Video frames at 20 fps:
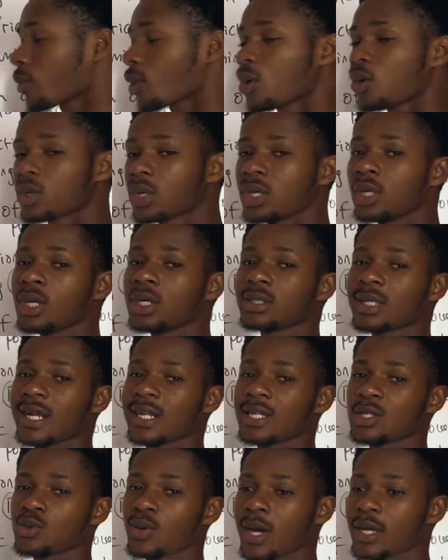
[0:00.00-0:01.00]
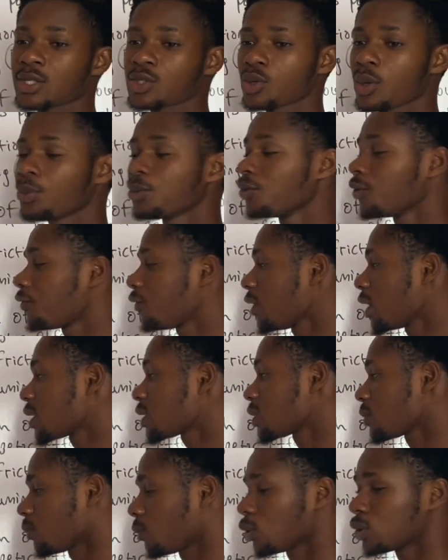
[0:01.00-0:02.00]
Okay, that is why some
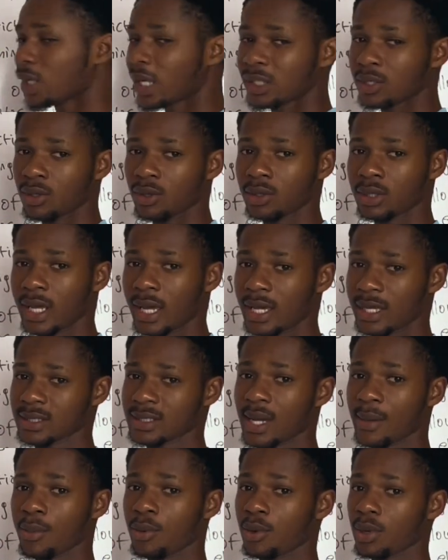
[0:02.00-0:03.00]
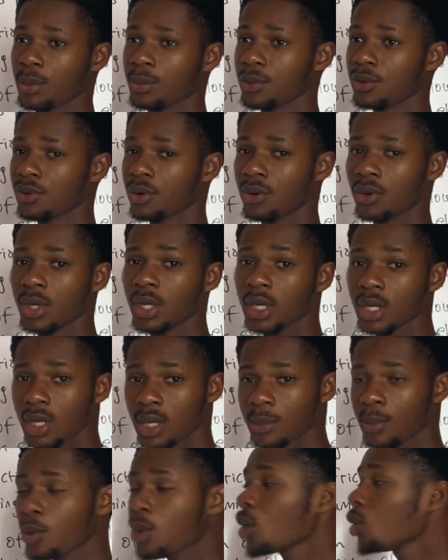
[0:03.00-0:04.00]
reflects more than the other. Example, a mirror. A
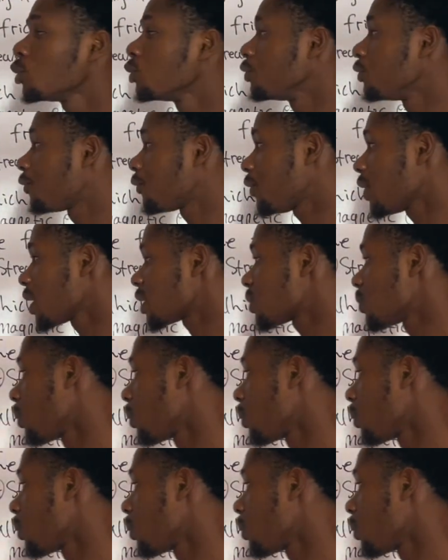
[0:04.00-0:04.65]
mirror will reflect